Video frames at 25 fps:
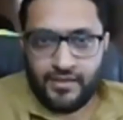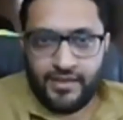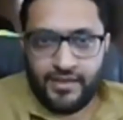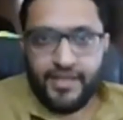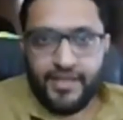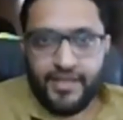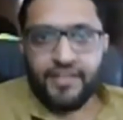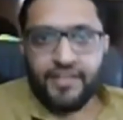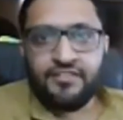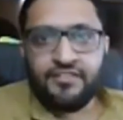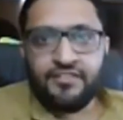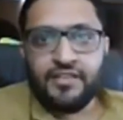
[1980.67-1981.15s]

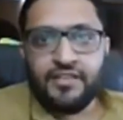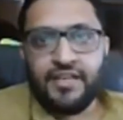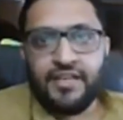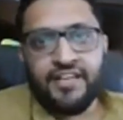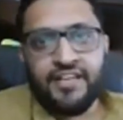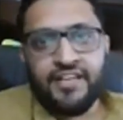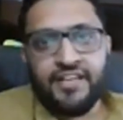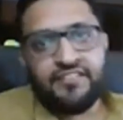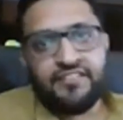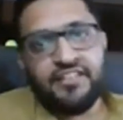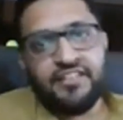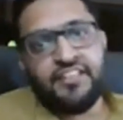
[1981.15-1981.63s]
it's a
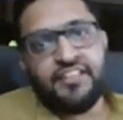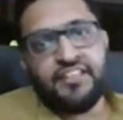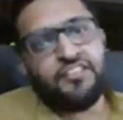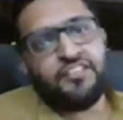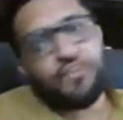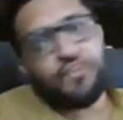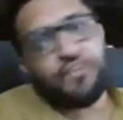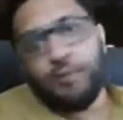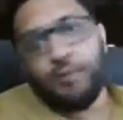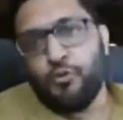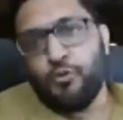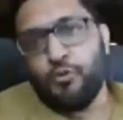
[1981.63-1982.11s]
it's a
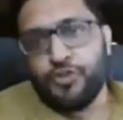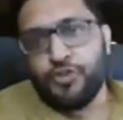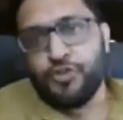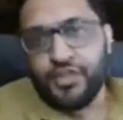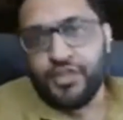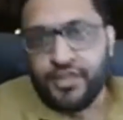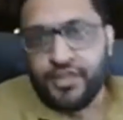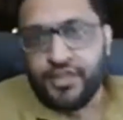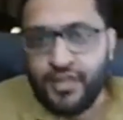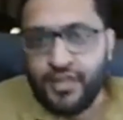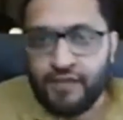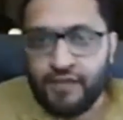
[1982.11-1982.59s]

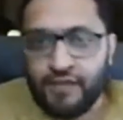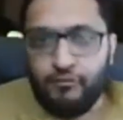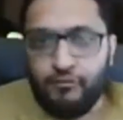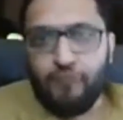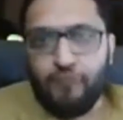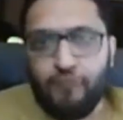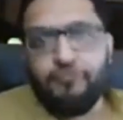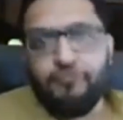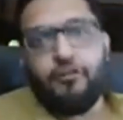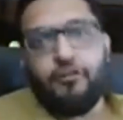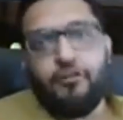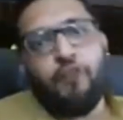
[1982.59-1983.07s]
distribution curve
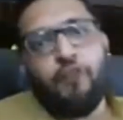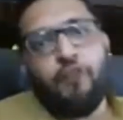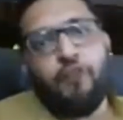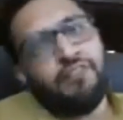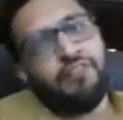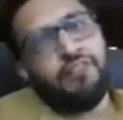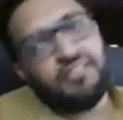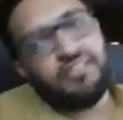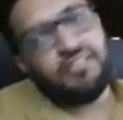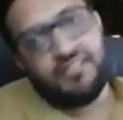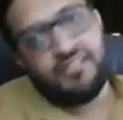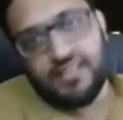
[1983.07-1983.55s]
of of
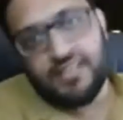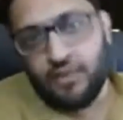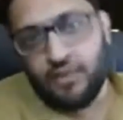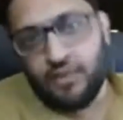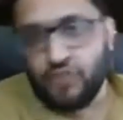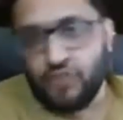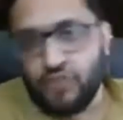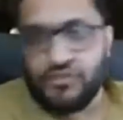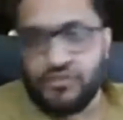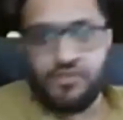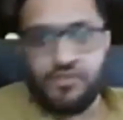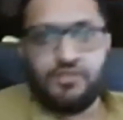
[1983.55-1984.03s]
wins and
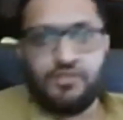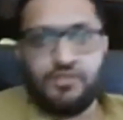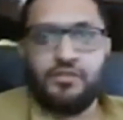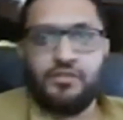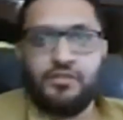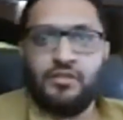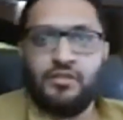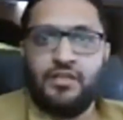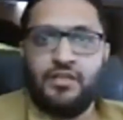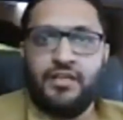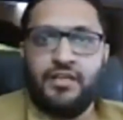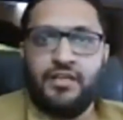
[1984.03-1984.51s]
losses
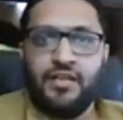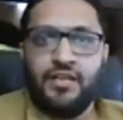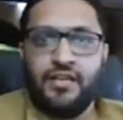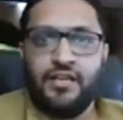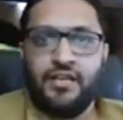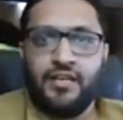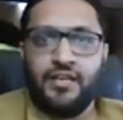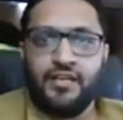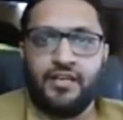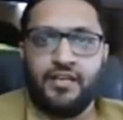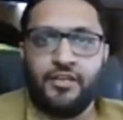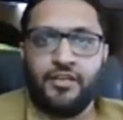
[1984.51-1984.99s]

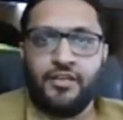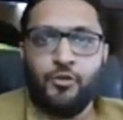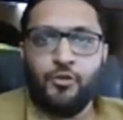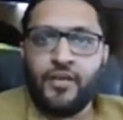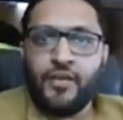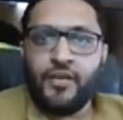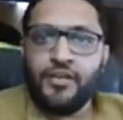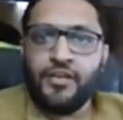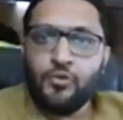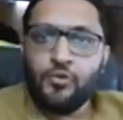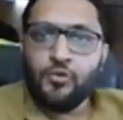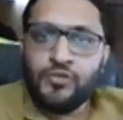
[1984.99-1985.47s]
you
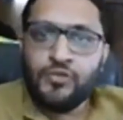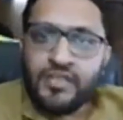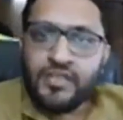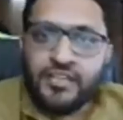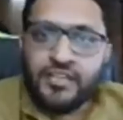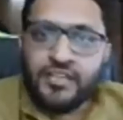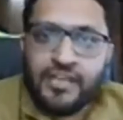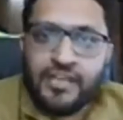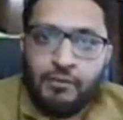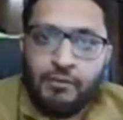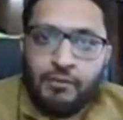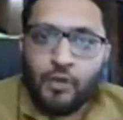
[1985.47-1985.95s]
can do
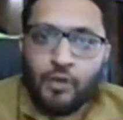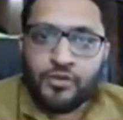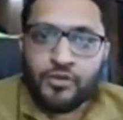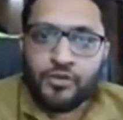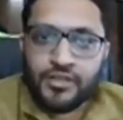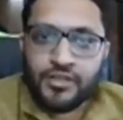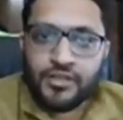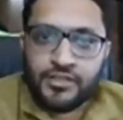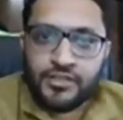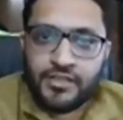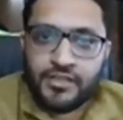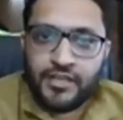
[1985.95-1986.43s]
nothing about
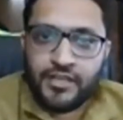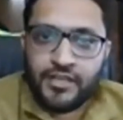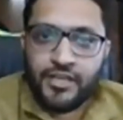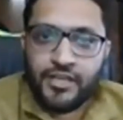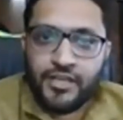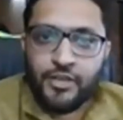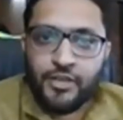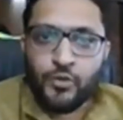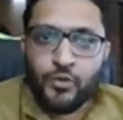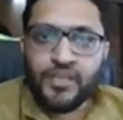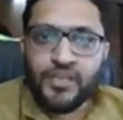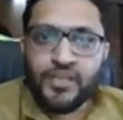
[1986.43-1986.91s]
it
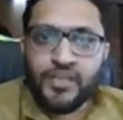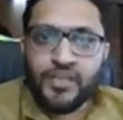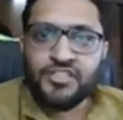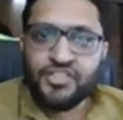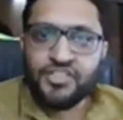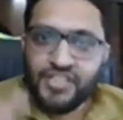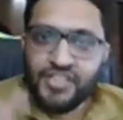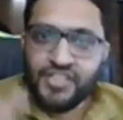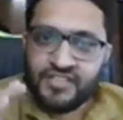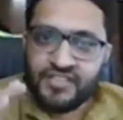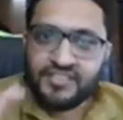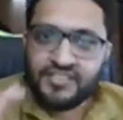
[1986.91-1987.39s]
you can
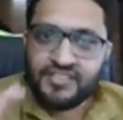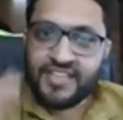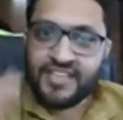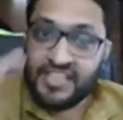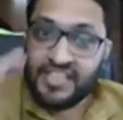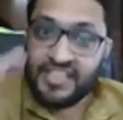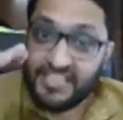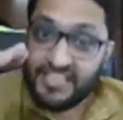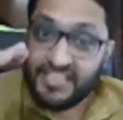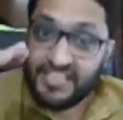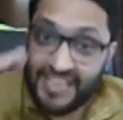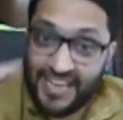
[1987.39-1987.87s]
just
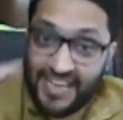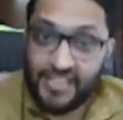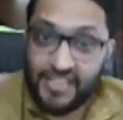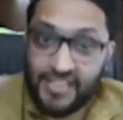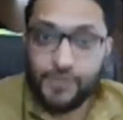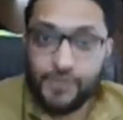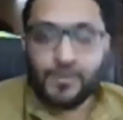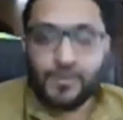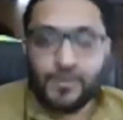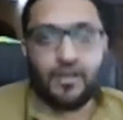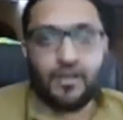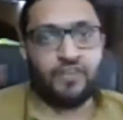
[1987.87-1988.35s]
contain
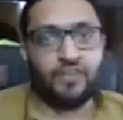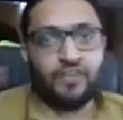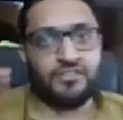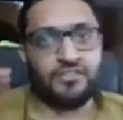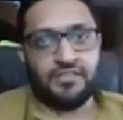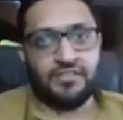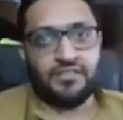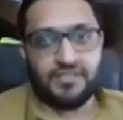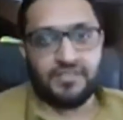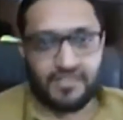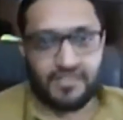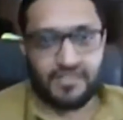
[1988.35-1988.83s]
your
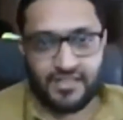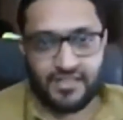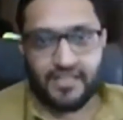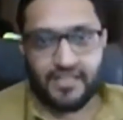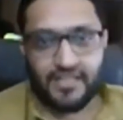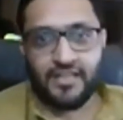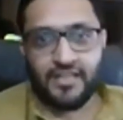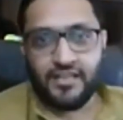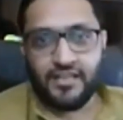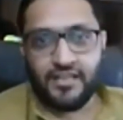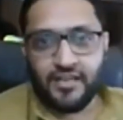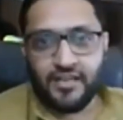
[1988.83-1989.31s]
losses
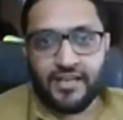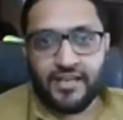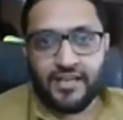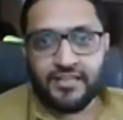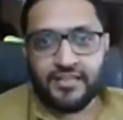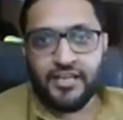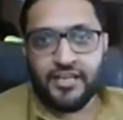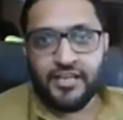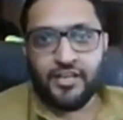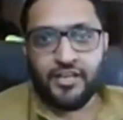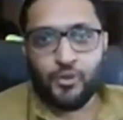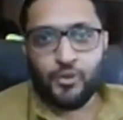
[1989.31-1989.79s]

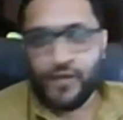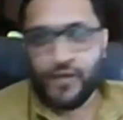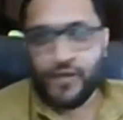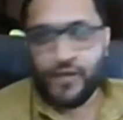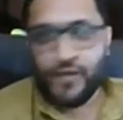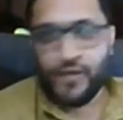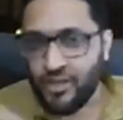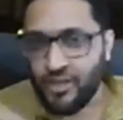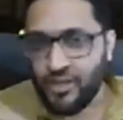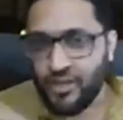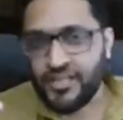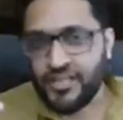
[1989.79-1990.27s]
right you
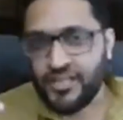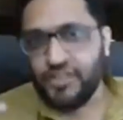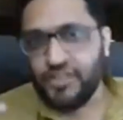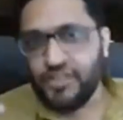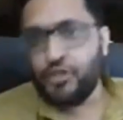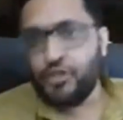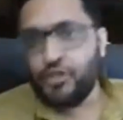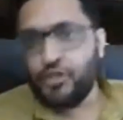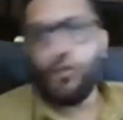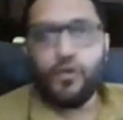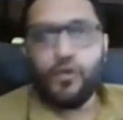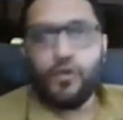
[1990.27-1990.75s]
cannot
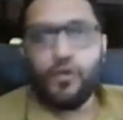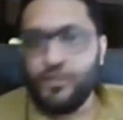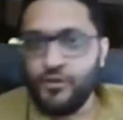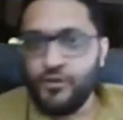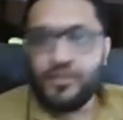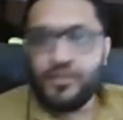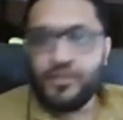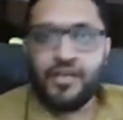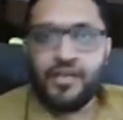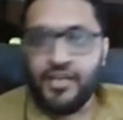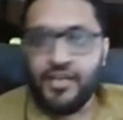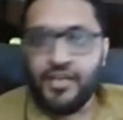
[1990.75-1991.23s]
control
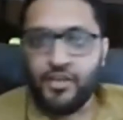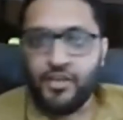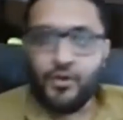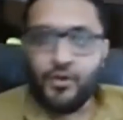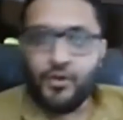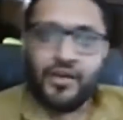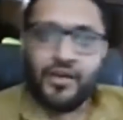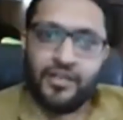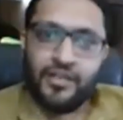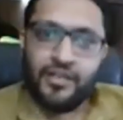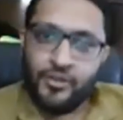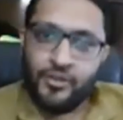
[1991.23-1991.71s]
your
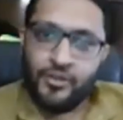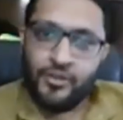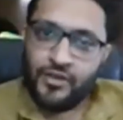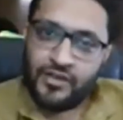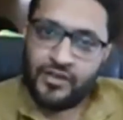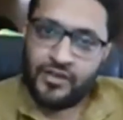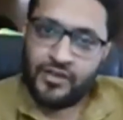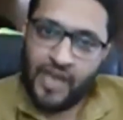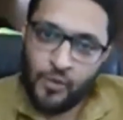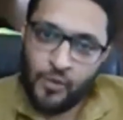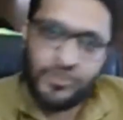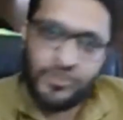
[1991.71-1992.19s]
your
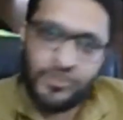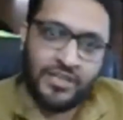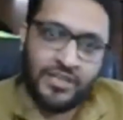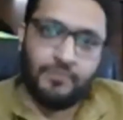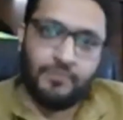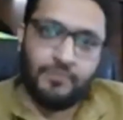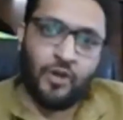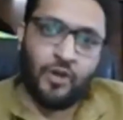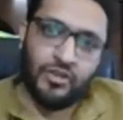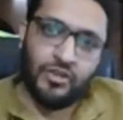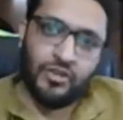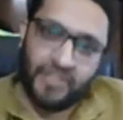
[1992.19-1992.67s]
your
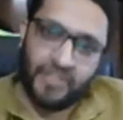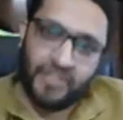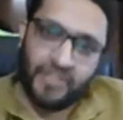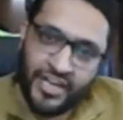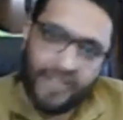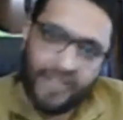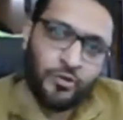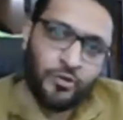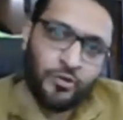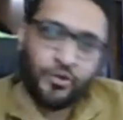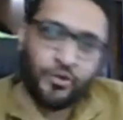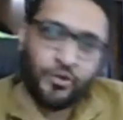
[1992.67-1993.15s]
outcome on
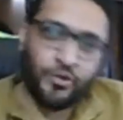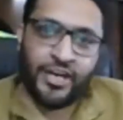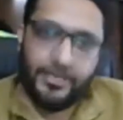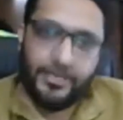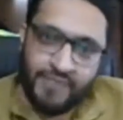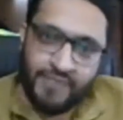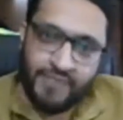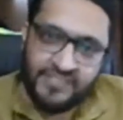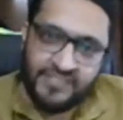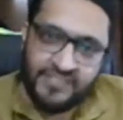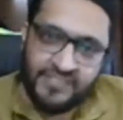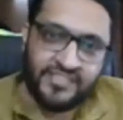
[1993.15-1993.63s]
trade to
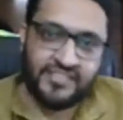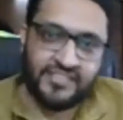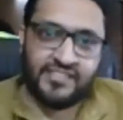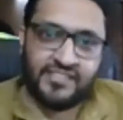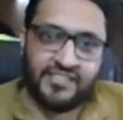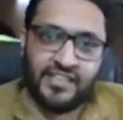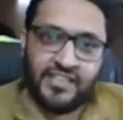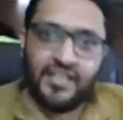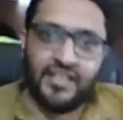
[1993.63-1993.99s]
trade basis